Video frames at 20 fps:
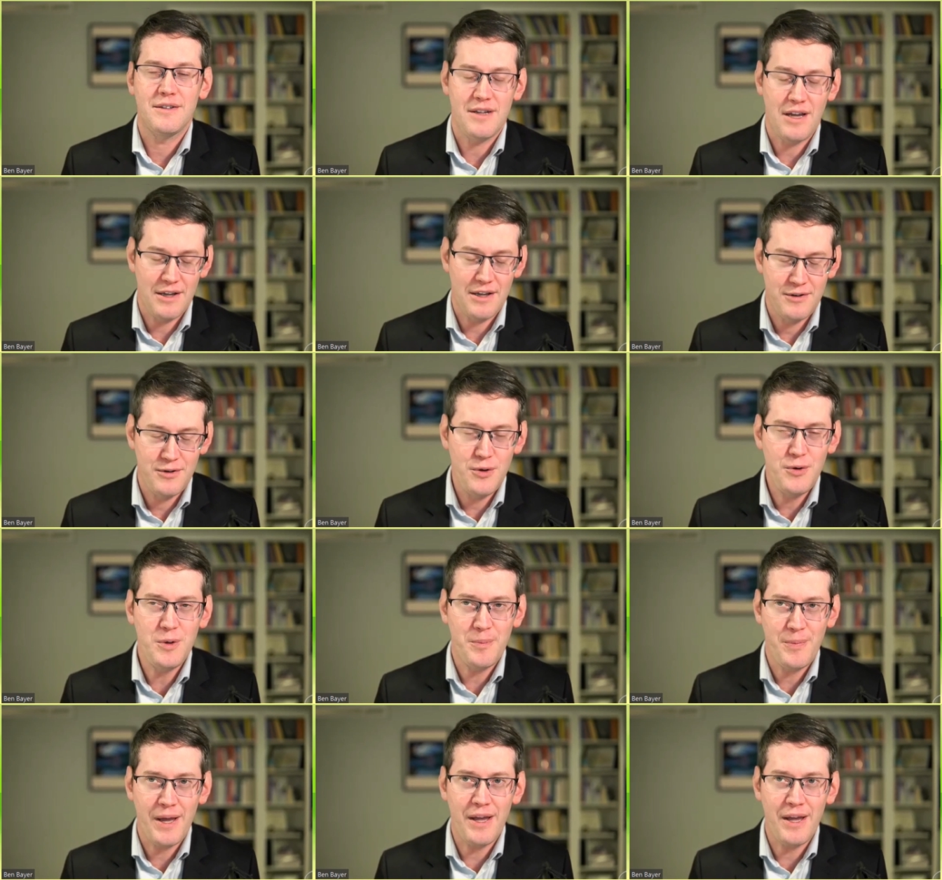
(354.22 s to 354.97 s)
do
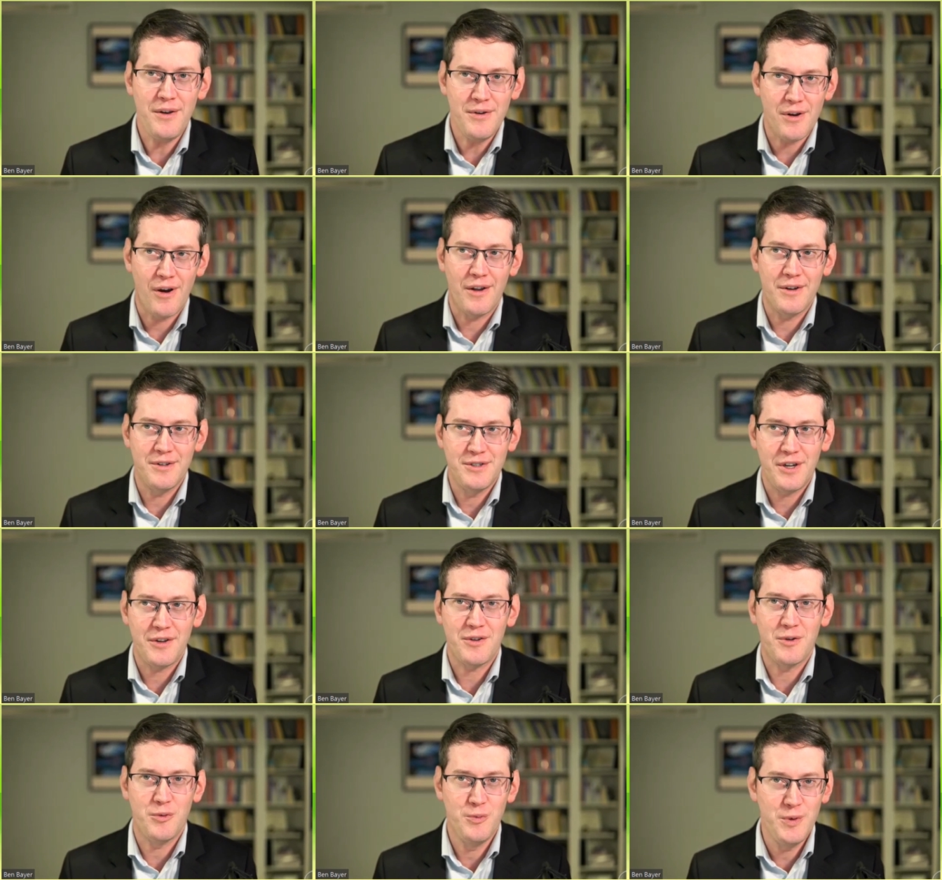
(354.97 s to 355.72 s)
depend on
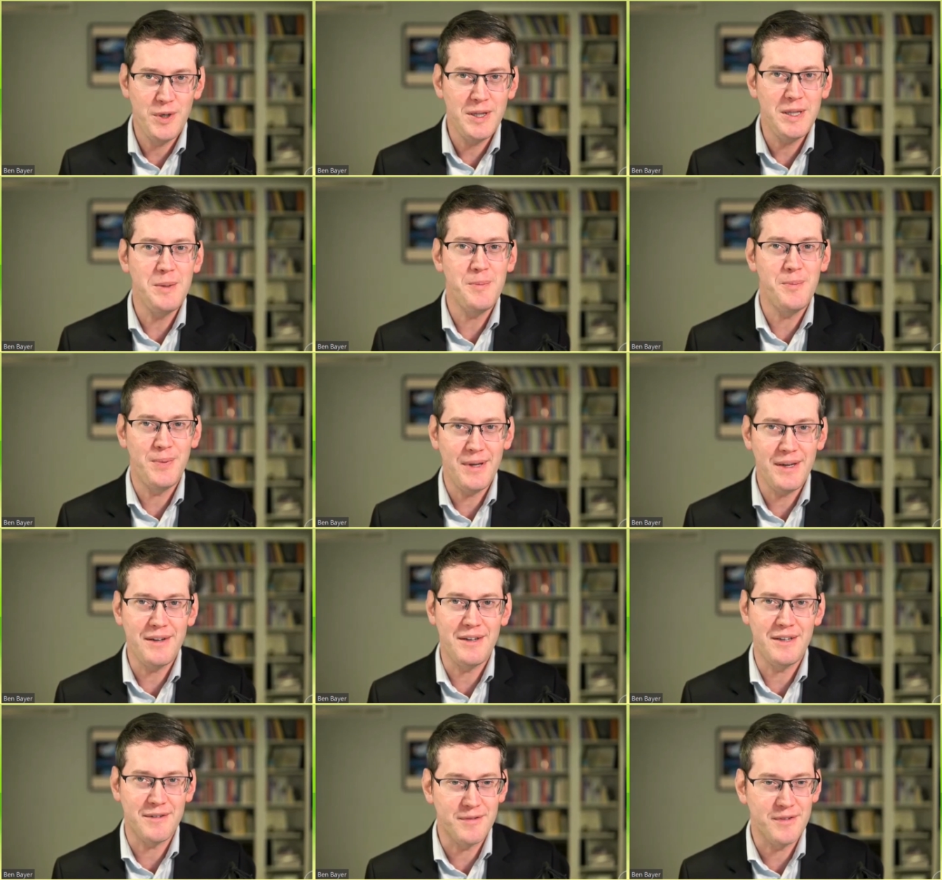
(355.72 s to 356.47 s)
just really
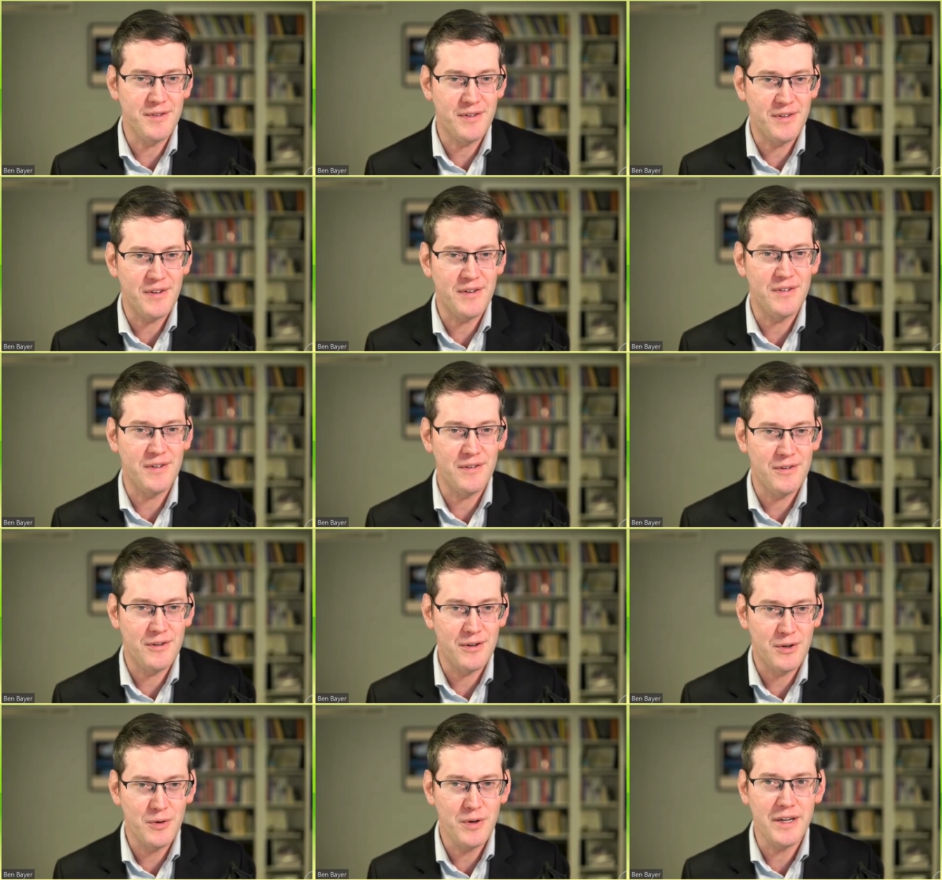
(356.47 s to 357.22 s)
big differences in
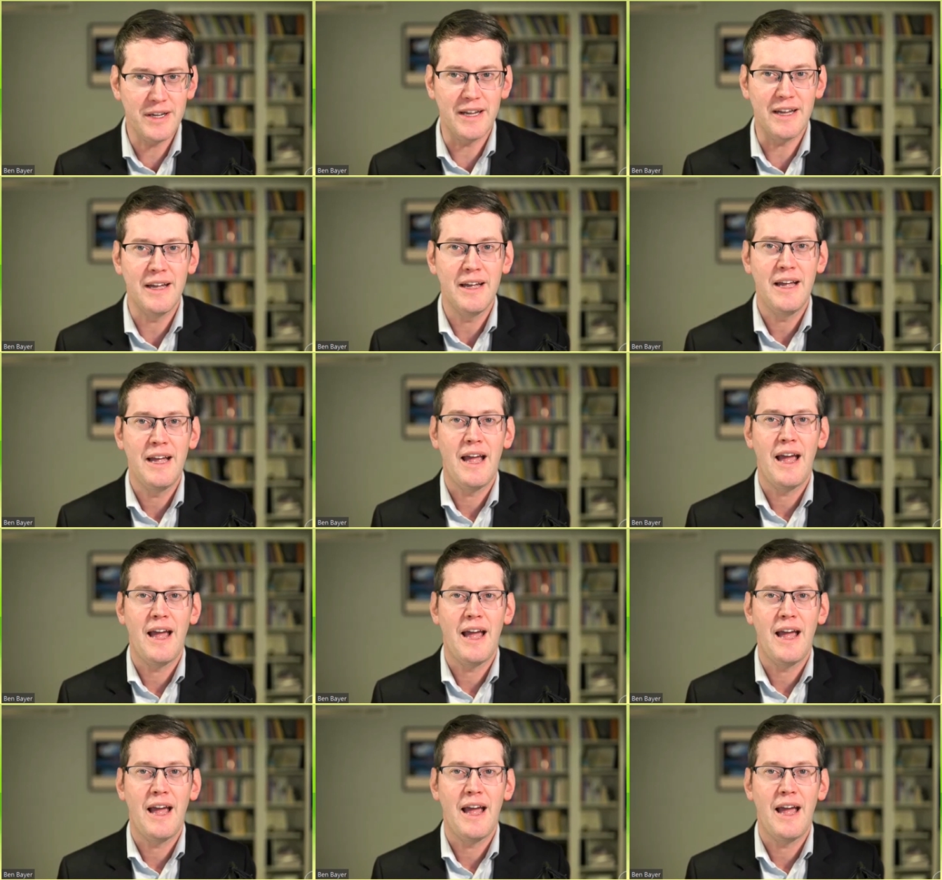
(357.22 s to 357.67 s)
degree.